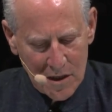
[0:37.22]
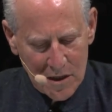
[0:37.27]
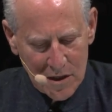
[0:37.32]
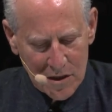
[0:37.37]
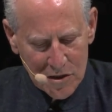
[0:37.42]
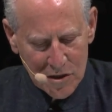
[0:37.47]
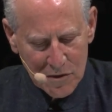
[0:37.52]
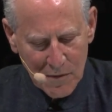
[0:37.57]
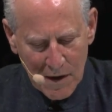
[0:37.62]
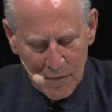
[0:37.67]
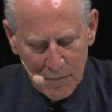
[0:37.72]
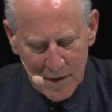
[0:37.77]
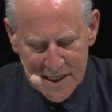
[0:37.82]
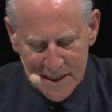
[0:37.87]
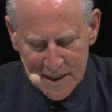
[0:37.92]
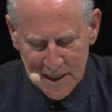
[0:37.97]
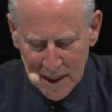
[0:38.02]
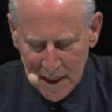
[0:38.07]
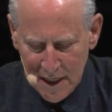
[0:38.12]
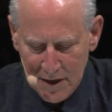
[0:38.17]
So I
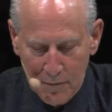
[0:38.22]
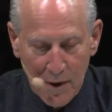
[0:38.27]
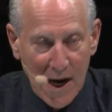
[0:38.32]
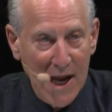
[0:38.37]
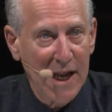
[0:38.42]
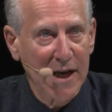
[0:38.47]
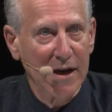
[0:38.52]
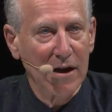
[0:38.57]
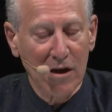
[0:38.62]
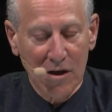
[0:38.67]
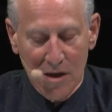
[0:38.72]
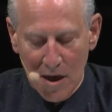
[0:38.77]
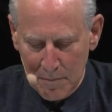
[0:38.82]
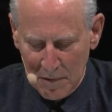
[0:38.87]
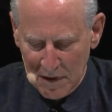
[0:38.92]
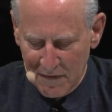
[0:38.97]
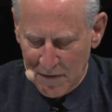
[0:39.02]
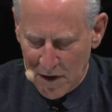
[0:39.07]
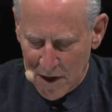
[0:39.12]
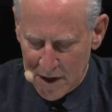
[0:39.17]
recently read a couple
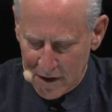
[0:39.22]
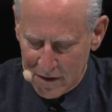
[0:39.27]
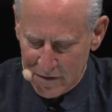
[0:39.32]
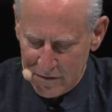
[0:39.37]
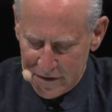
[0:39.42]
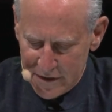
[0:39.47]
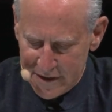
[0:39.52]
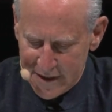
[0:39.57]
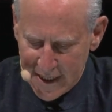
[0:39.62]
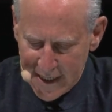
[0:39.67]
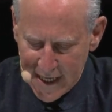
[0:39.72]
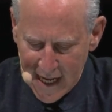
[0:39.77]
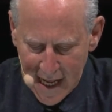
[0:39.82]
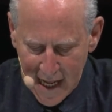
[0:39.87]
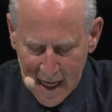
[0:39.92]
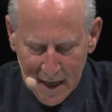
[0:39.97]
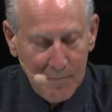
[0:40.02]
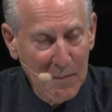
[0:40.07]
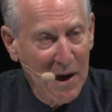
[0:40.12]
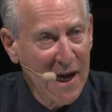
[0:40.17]
of articles that
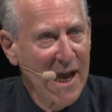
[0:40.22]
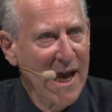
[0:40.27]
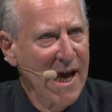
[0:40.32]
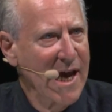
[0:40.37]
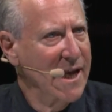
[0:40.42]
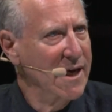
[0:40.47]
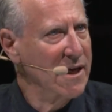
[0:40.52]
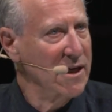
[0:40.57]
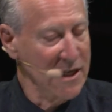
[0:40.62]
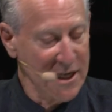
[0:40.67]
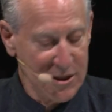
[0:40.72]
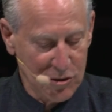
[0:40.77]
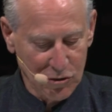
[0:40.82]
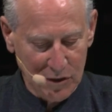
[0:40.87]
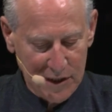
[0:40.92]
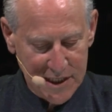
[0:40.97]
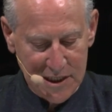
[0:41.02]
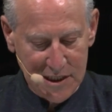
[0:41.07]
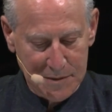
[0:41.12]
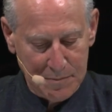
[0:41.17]
had my head
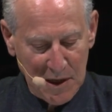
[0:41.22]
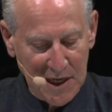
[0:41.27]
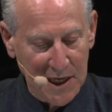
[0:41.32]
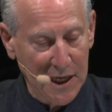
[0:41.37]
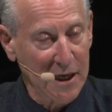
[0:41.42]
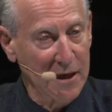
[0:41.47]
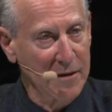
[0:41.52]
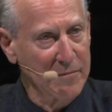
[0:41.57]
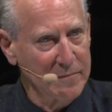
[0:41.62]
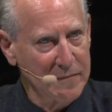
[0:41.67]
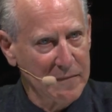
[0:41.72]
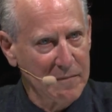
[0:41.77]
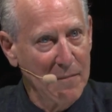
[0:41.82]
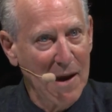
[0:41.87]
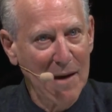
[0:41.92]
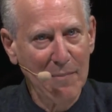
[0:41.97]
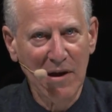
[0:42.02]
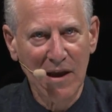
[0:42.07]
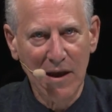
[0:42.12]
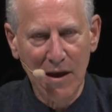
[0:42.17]
literally spinning.
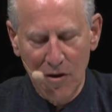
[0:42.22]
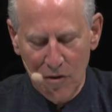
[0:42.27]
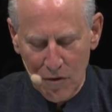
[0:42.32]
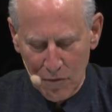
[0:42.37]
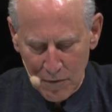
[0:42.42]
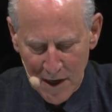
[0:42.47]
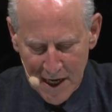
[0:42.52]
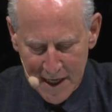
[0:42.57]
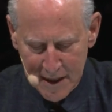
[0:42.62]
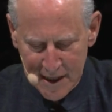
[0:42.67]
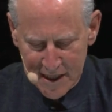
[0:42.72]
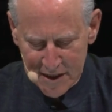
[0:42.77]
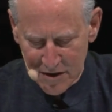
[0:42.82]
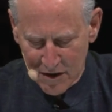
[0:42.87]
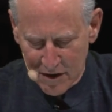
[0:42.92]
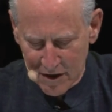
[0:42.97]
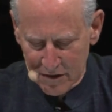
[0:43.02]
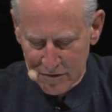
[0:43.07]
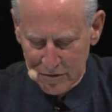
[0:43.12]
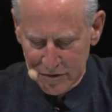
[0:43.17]
Maybe you read these
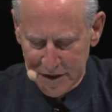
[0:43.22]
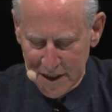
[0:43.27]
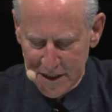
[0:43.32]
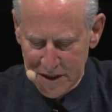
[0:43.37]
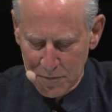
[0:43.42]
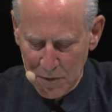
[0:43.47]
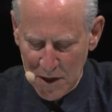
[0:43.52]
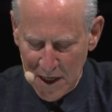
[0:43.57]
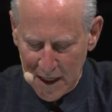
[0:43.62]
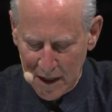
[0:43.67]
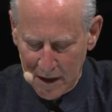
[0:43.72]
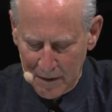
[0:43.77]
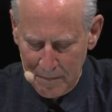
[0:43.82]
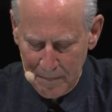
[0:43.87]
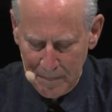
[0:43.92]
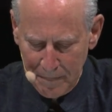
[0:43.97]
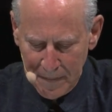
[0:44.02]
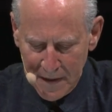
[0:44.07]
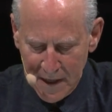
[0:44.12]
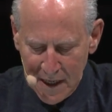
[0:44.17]
articles as well.
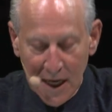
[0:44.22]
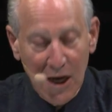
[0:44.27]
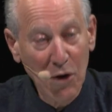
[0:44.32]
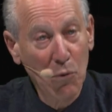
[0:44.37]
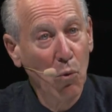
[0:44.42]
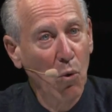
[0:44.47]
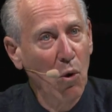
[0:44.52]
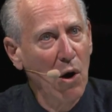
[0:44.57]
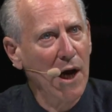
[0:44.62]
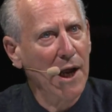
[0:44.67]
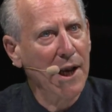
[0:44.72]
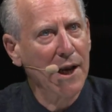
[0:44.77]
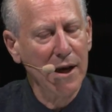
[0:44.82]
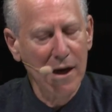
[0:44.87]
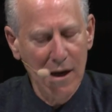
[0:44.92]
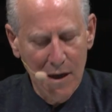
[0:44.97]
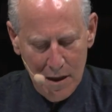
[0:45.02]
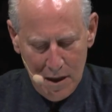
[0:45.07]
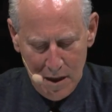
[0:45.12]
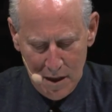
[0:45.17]
In
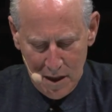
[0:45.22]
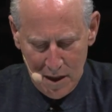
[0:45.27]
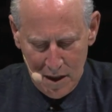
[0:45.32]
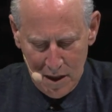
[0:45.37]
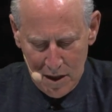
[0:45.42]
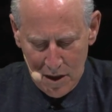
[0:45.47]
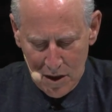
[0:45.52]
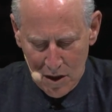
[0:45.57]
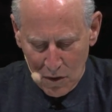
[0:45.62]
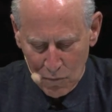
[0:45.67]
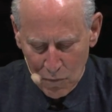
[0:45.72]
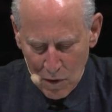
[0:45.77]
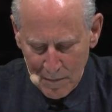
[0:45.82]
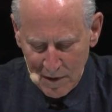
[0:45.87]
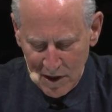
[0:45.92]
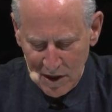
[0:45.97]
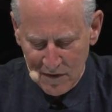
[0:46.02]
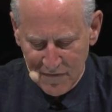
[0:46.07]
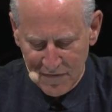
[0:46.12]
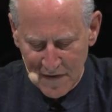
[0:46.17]
one, a
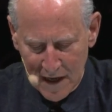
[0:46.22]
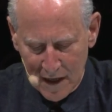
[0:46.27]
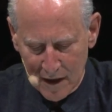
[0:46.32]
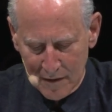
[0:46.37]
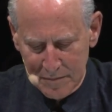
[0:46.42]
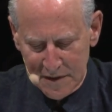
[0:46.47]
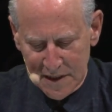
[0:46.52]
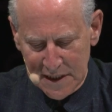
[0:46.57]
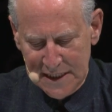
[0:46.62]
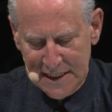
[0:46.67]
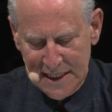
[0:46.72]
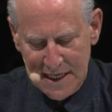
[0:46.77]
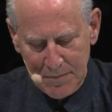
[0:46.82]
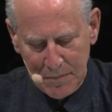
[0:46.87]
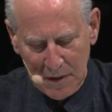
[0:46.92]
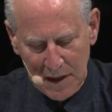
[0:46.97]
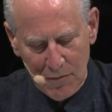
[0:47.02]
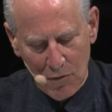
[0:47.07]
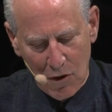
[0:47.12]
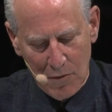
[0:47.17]
woman developed a
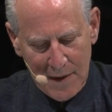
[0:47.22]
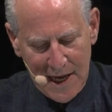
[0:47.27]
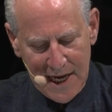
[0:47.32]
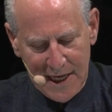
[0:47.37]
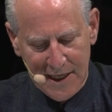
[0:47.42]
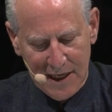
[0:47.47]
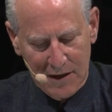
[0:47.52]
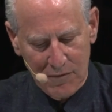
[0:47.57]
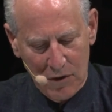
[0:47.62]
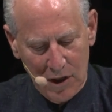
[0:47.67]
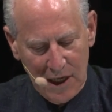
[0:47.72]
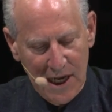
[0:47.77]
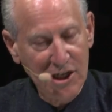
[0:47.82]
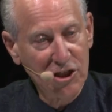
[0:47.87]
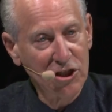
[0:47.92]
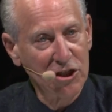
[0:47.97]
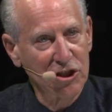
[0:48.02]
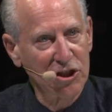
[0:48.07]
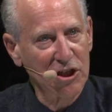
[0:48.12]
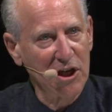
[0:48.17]
deeply romantic
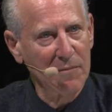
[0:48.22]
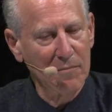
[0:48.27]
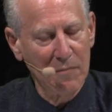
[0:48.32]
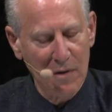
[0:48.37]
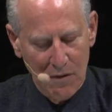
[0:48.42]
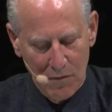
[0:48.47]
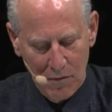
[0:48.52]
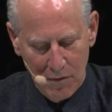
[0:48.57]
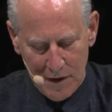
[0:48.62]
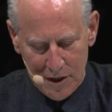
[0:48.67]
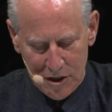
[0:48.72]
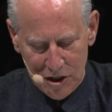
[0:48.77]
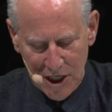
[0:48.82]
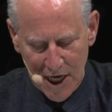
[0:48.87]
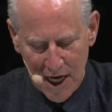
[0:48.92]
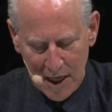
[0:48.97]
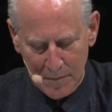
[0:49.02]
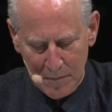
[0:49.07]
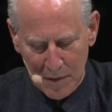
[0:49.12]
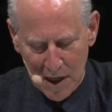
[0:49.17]
relationship with a
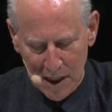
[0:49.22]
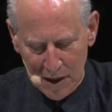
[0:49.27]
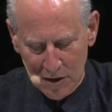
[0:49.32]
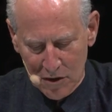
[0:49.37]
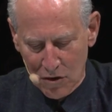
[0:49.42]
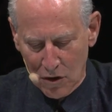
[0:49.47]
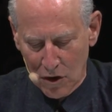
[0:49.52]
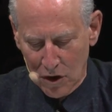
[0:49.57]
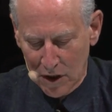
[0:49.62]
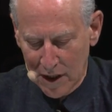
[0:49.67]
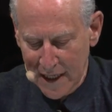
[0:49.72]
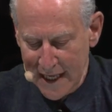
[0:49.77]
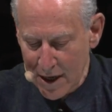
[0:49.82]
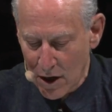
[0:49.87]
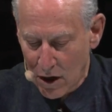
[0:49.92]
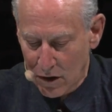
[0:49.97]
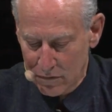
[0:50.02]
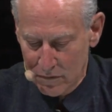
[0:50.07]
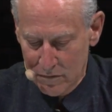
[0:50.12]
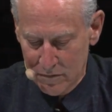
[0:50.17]
chatbot called
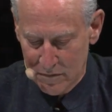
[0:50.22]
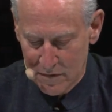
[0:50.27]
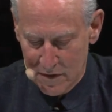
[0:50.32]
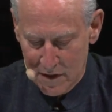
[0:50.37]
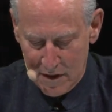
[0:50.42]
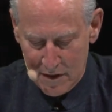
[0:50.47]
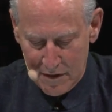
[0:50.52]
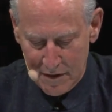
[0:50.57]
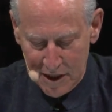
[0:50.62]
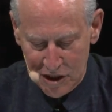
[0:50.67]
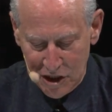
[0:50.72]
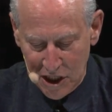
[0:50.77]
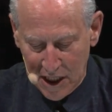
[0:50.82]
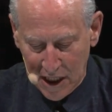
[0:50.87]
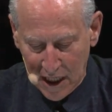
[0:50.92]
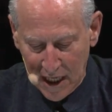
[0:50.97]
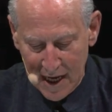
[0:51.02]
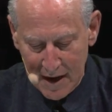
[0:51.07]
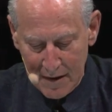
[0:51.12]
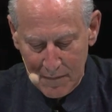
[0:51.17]
Leo that she
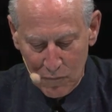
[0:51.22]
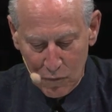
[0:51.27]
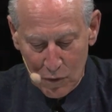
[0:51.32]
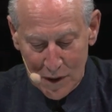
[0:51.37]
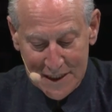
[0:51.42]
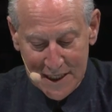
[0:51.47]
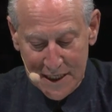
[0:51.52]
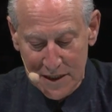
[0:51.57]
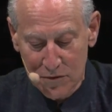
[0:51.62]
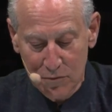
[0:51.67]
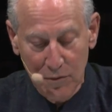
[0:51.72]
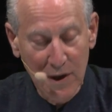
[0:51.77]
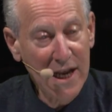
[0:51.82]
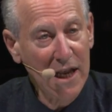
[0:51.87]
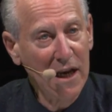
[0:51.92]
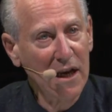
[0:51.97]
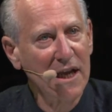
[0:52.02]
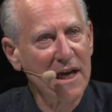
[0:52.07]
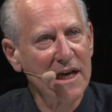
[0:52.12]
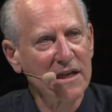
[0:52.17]
claimed was as
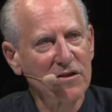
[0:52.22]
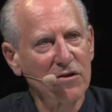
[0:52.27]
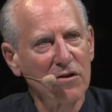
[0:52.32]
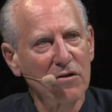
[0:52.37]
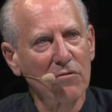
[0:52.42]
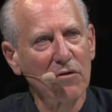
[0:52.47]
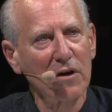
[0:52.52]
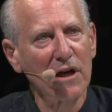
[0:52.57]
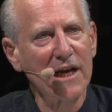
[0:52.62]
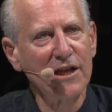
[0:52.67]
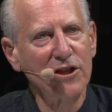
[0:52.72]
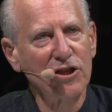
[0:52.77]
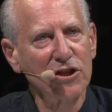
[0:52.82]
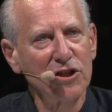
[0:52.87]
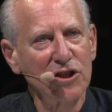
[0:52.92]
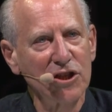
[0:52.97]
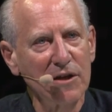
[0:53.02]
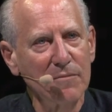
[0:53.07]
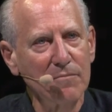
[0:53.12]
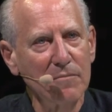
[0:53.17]
real as her
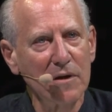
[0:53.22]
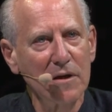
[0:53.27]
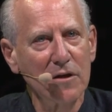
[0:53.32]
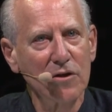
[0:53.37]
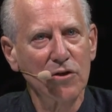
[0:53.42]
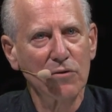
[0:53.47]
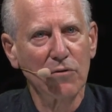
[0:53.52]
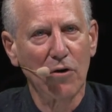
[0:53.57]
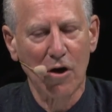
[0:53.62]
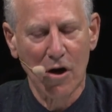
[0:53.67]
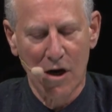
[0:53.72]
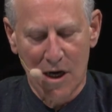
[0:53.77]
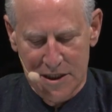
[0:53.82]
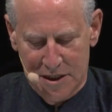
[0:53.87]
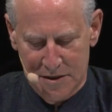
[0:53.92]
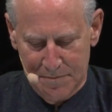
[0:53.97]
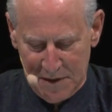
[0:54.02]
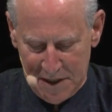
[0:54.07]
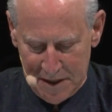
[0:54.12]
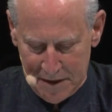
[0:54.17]
relationship to her
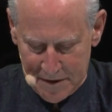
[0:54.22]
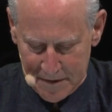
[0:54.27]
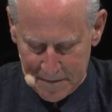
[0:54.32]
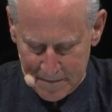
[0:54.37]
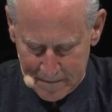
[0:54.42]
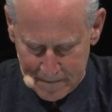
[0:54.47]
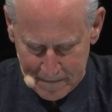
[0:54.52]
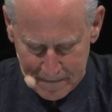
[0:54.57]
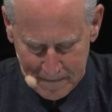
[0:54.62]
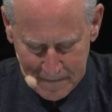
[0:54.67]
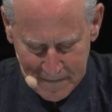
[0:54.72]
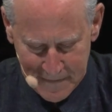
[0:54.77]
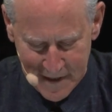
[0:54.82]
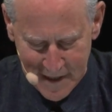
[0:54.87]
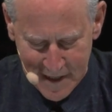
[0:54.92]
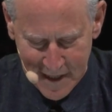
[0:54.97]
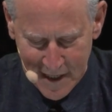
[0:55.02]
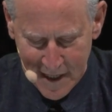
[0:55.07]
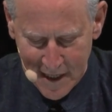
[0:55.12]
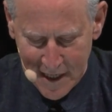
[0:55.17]
husband.
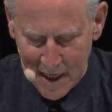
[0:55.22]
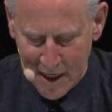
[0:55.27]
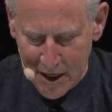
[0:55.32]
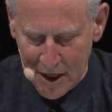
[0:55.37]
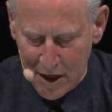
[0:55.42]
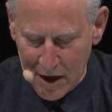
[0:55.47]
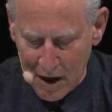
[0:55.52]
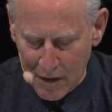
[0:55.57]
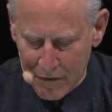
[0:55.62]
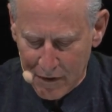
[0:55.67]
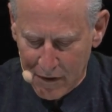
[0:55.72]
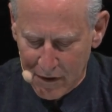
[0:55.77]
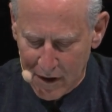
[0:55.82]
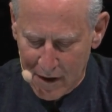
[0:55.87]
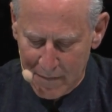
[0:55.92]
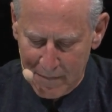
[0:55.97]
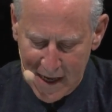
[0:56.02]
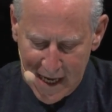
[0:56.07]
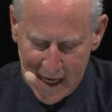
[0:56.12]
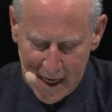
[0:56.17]
In another, a
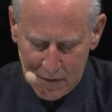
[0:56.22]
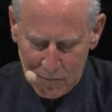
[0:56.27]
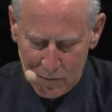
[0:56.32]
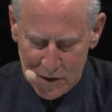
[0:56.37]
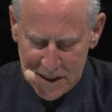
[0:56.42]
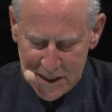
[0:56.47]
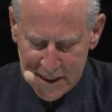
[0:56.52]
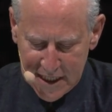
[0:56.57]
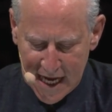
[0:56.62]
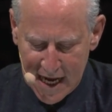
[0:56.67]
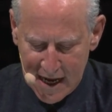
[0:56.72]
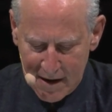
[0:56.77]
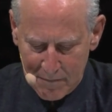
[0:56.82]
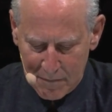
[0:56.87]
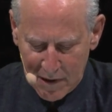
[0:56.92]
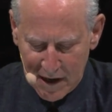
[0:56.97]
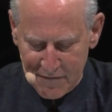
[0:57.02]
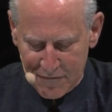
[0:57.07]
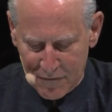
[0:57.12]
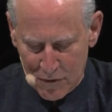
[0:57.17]
man was scammed
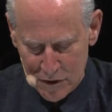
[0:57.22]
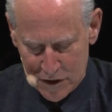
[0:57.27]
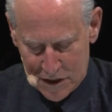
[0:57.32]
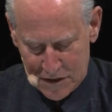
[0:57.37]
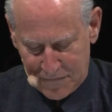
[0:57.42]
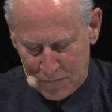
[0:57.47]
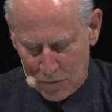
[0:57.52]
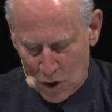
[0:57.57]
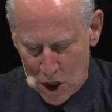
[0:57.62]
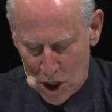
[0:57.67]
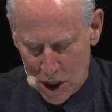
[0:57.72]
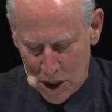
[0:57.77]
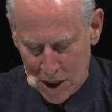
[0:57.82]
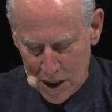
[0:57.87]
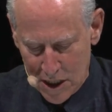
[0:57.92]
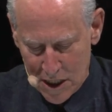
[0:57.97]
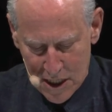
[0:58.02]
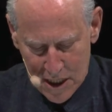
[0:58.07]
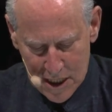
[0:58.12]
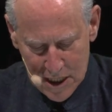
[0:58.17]
by voice fraud
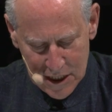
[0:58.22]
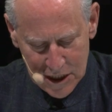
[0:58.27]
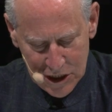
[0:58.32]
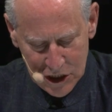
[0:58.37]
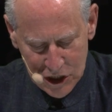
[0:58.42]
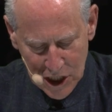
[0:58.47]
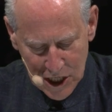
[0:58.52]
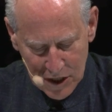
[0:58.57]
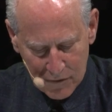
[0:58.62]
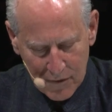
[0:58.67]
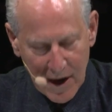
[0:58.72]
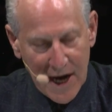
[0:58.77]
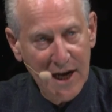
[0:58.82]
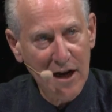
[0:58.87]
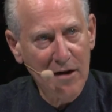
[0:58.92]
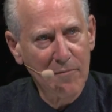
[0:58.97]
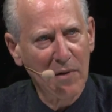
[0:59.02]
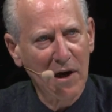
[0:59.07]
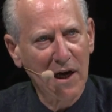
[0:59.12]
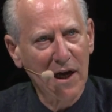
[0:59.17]

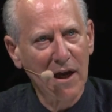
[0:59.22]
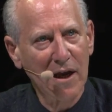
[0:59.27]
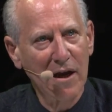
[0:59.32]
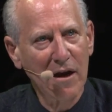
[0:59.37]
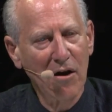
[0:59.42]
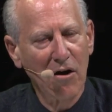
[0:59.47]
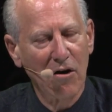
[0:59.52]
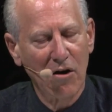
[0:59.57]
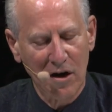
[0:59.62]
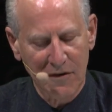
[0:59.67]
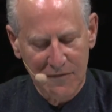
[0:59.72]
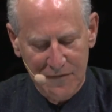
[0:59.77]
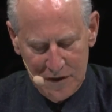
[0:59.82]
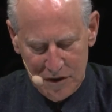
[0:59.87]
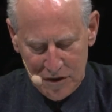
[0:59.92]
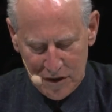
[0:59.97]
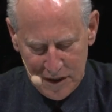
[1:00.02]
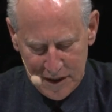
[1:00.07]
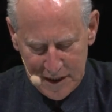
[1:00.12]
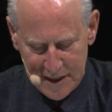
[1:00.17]
generated by
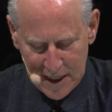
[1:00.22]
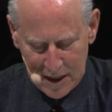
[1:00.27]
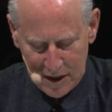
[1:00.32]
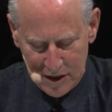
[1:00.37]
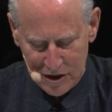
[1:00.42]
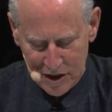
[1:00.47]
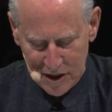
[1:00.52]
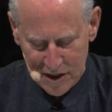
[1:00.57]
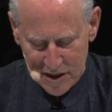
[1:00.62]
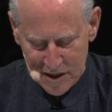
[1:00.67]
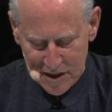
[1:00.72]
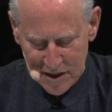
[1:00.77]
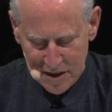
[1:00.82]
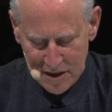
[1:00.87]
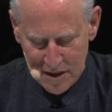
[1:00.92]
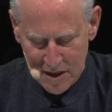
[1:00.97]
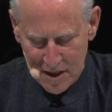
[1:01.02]
artificial intelligence.